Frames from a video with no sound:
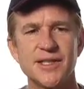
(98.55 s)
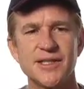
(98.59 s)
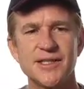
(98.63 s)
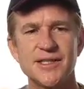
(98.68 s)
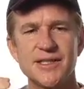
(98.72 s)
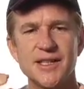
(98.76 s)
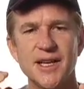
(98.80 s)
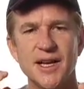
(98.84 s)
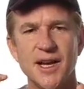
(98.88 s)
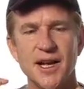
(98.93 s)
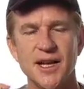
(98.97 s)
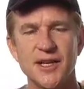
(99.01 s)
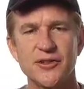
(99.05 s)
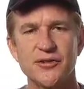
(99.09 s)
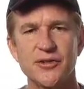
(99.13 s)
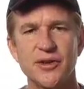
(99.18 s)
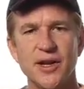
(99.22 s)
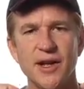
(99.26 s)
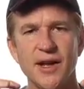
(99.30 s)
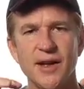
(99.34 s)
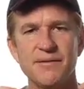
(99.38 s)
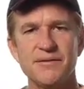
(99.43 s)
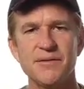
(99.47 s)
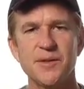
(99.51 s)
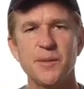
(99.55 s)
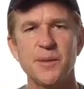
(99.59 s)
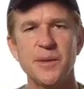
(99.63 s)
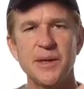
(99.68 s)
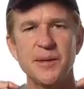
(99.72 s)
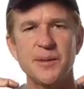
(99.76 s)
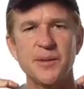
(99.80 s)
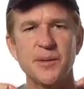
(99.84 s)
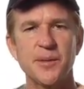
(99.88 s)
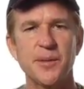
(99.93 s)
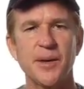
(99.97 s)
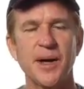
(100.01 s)
This is a country of the
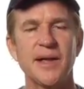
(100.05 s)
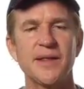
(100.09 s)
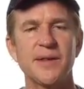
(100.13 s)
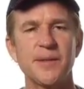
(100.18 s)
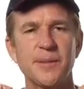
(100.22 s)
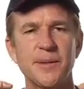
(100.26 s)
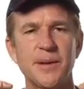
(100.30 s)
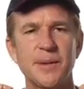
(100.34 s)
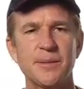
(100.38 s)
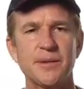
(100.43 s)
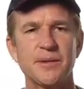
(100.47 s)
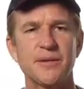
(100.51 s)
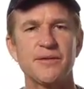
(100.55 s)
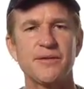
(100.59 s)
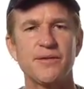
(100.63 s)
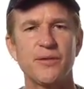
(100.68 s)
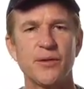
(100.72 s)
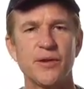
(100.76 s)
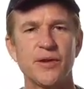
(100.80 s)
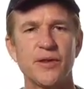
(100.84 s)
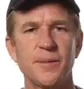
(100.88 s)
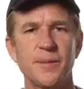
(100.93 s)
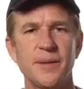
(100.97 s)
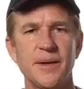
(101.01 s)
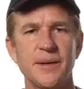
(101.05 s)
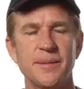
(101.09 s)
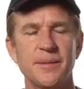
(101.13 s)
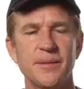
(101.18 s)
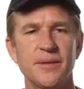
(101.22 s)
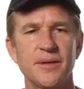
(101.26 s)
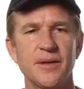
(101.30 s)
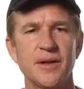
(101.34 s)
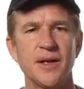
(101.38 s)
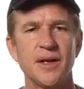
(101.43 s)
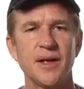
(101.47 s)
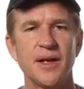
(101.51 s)
people, by the people, and for the
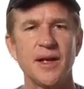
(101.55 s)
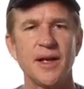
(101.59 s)
people.